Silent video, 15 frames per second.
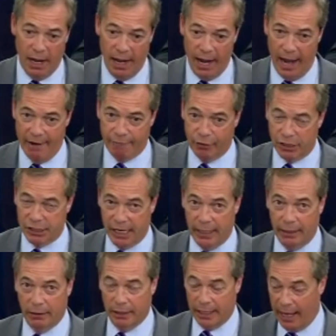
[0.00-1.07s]
every
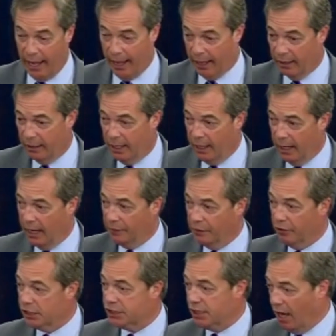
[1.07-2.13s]
single year. And there
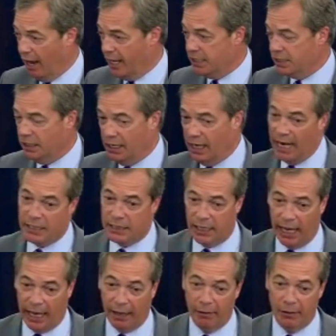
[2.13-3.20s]
are signs that in
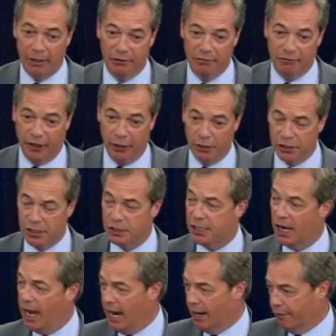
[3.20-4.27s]
Italy, voters are
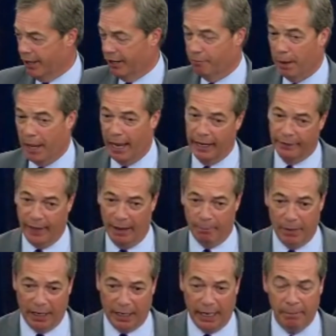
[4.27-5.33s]
tiring of paying that
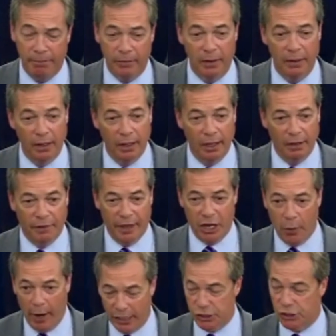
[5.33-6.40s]
money. They
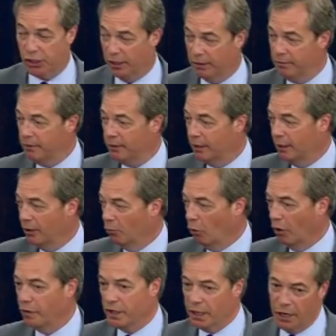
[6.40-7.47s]
question
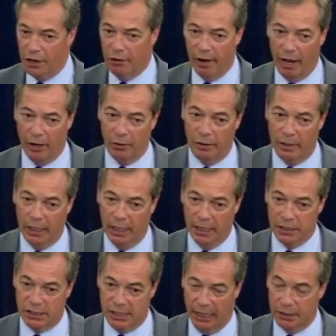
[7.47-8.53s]
what the euro
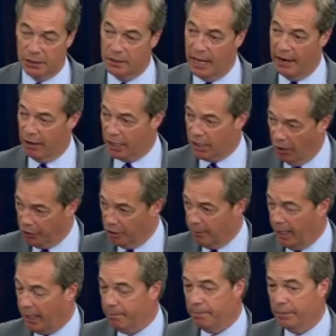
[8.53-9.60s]
has done to their economy.